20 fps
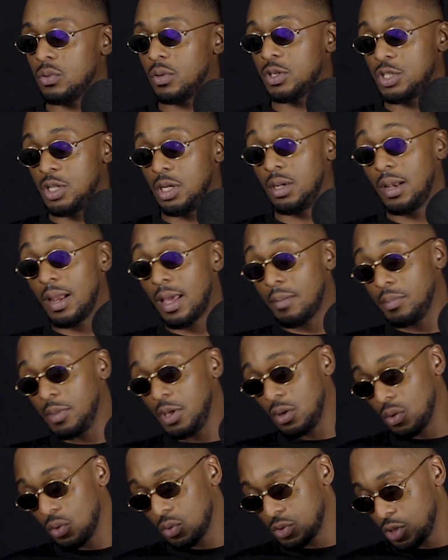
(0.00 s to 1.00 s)
and she'd let me
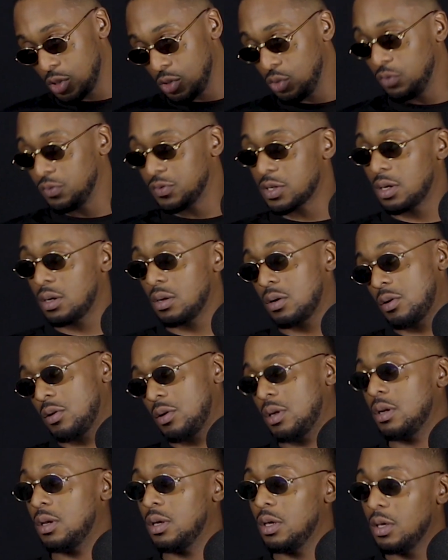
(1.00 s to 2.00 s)
go to youth center.
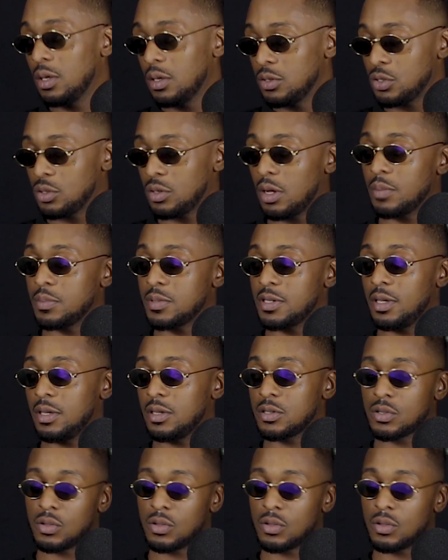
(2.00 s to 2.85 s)
And do you know what I'm saying?